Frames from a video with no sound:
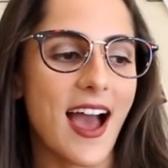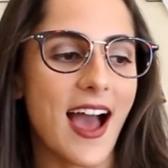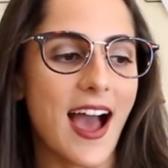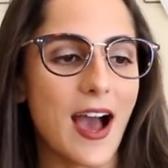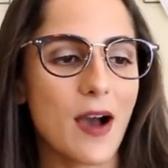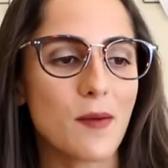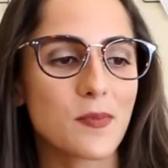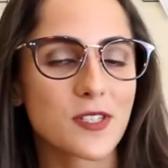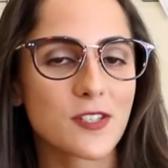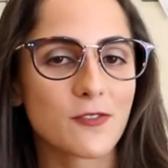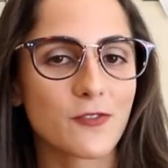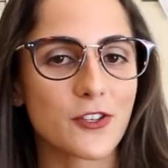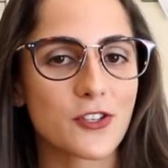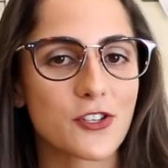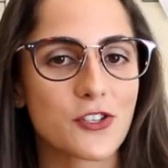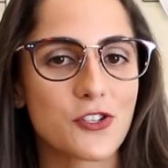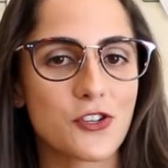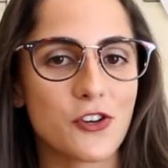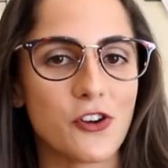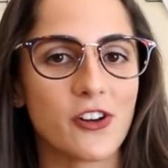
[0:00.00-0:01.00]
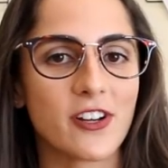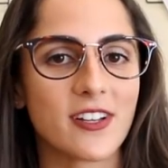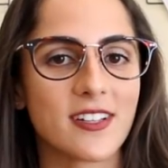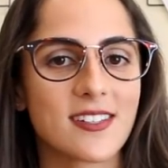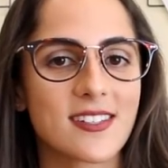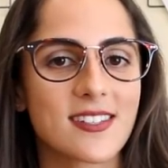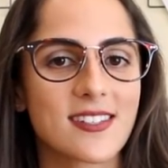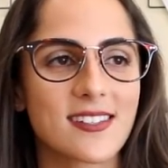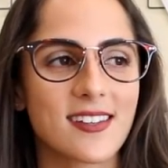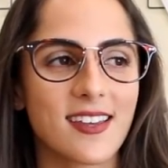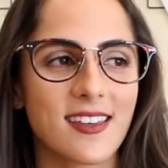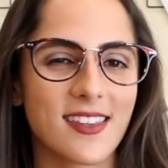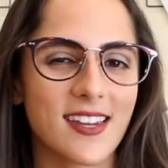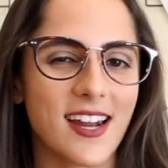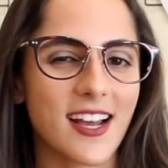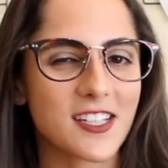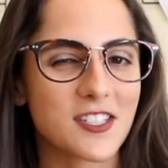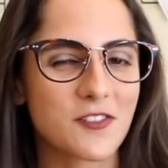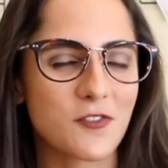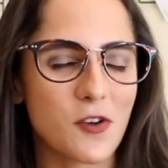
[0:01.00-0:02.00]
apps for students in the
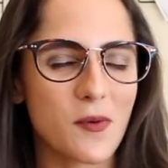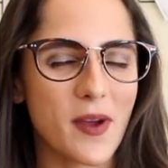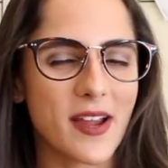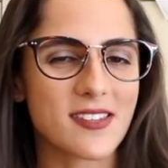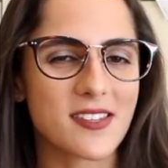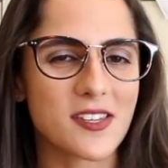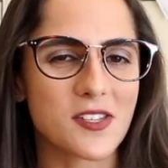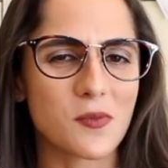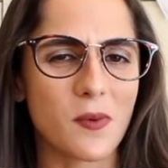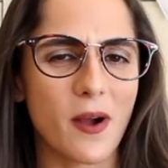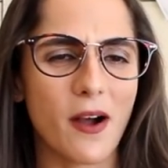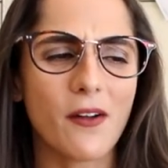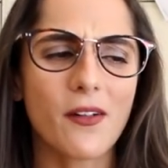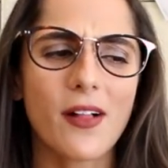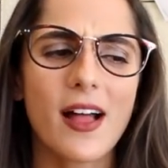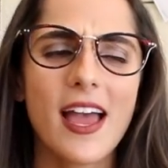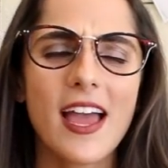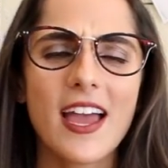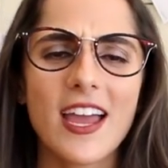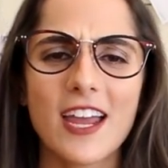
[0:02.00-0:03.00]
next few weeks as well.